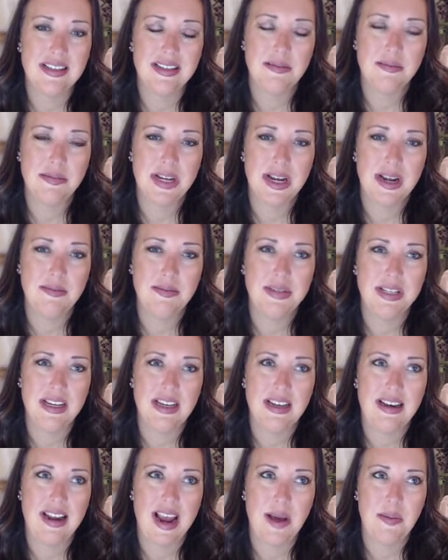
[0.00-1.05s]
Sometimes it
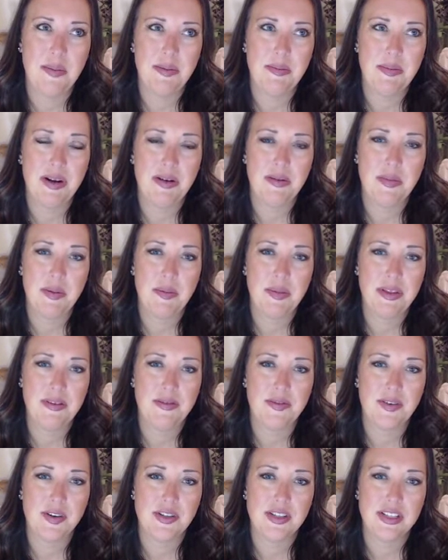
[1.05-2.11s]
can happen. But I remember the
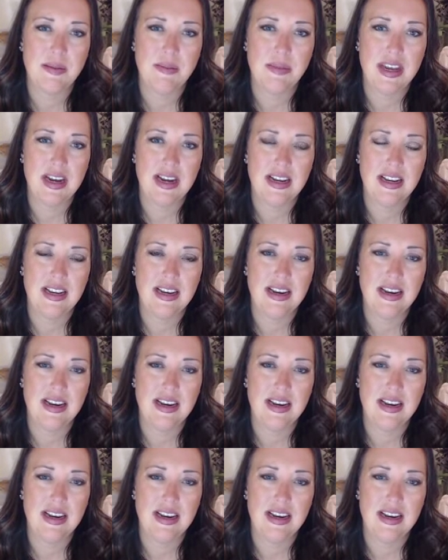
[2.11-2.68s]
first time that I did,